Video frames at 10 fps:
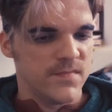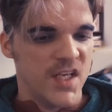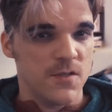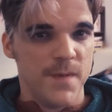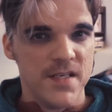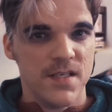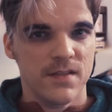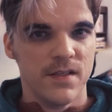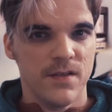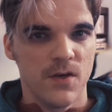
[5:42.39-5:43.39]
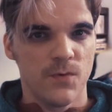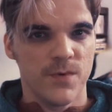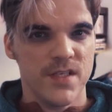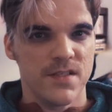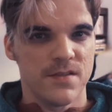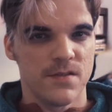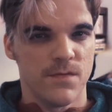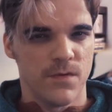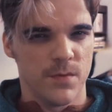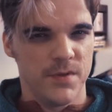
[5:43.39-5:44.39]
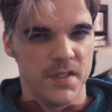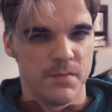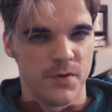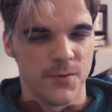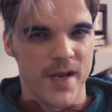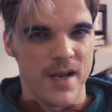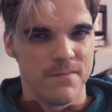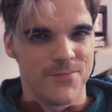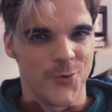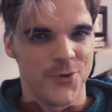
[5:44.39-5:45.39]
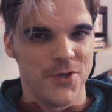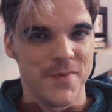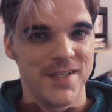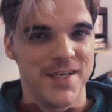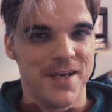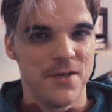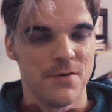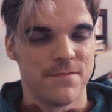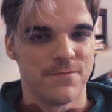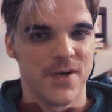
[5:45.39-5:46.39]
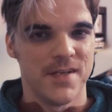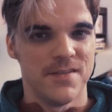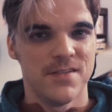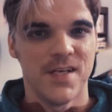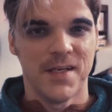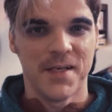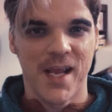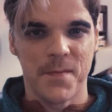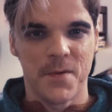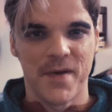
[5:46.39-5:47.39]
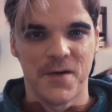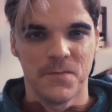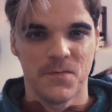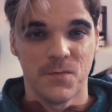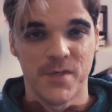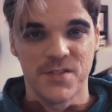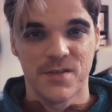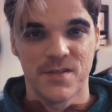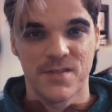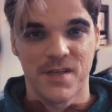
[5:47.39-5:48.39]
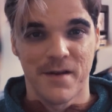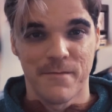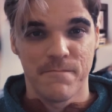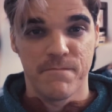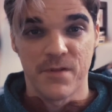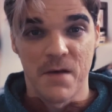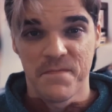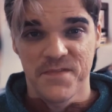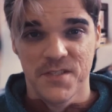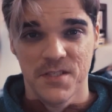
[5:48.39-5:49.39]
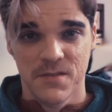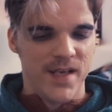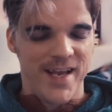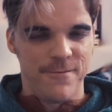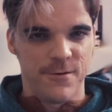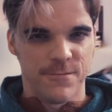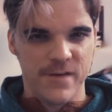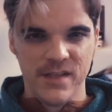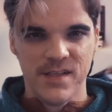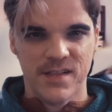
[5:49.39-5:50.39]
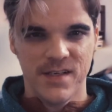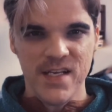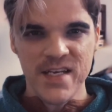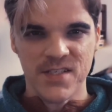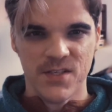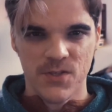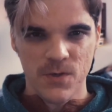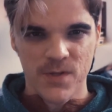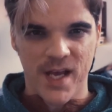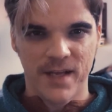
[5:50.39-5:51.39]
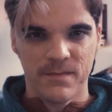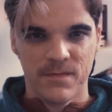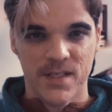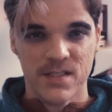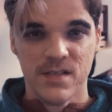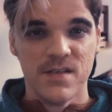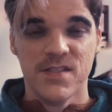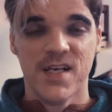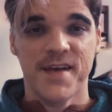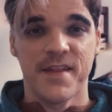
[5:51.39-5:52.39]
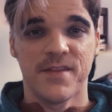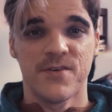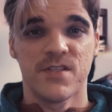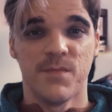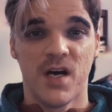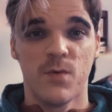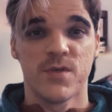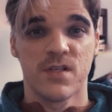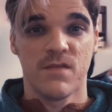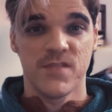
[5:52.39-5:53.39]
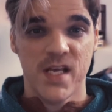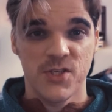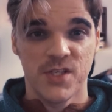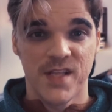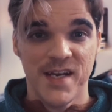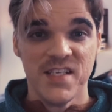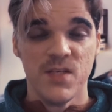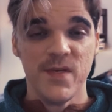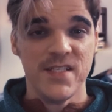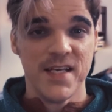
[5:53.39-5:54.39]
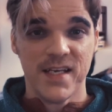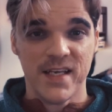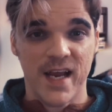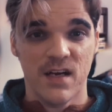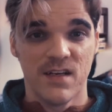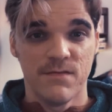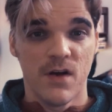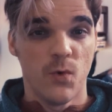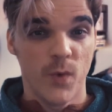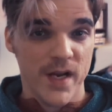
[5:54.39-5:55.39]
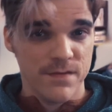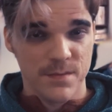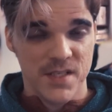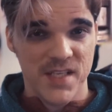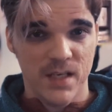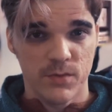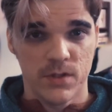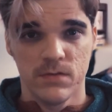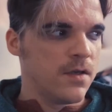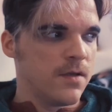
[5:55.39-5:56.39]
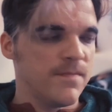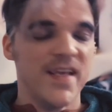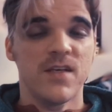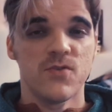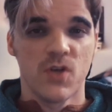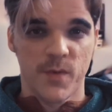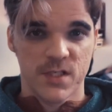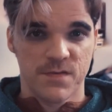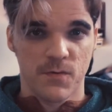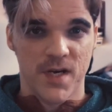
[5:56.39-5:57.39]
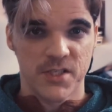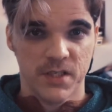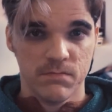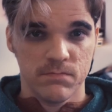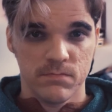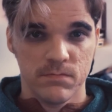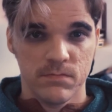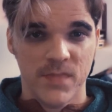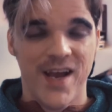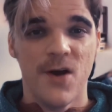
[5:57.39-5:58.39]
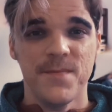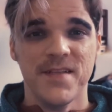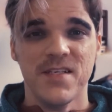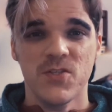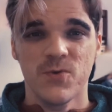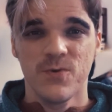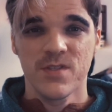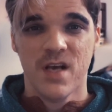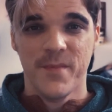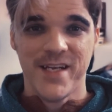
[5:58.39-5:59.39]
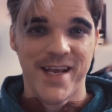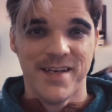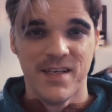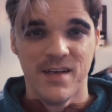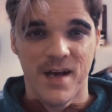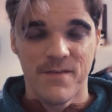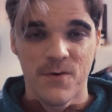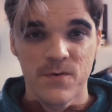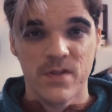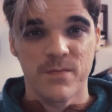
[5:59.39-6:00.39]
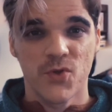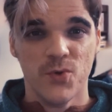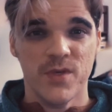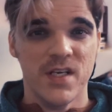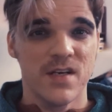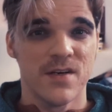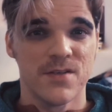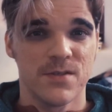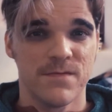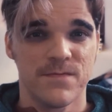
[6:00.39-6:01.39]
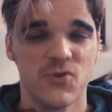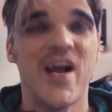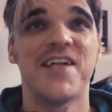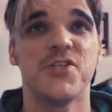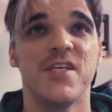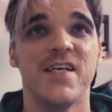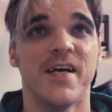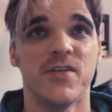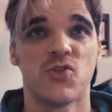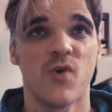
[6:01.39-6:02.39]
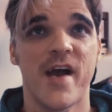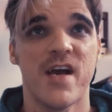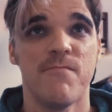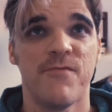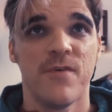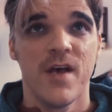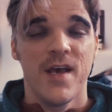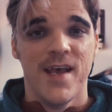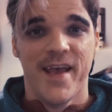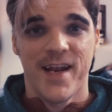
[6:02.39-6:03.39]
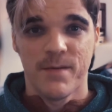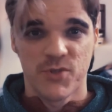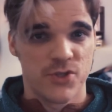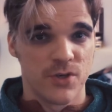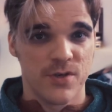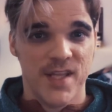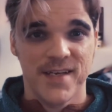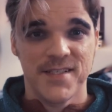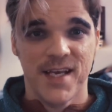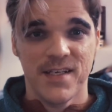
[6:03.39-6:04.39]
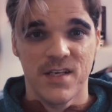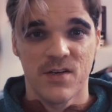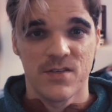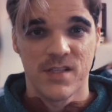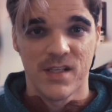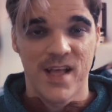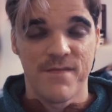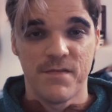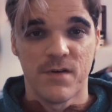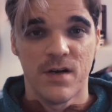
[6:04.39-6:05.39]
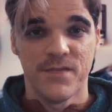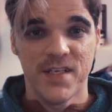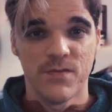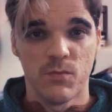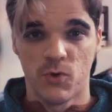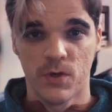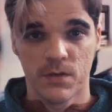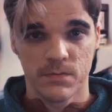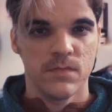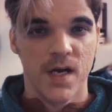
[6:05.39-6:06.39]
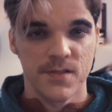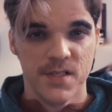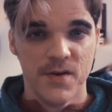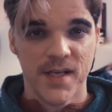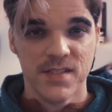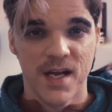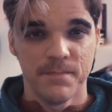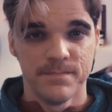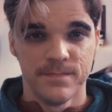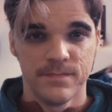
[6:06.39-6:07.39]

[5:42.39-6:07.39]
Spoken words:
There's basically no reason to verbally berate or humiliate your friends in a game about wizards and flumps. And if you're feeling the need to do that, it's a good sign that there's some unresolved tension that needs to be taken care of away from the table. Thank you so much for watching. I hope that these tools come in handy. I've honed them through years of tragedy and triumph, and I'm sure that in 10 years they'll have evolved even more. I'll see you next time.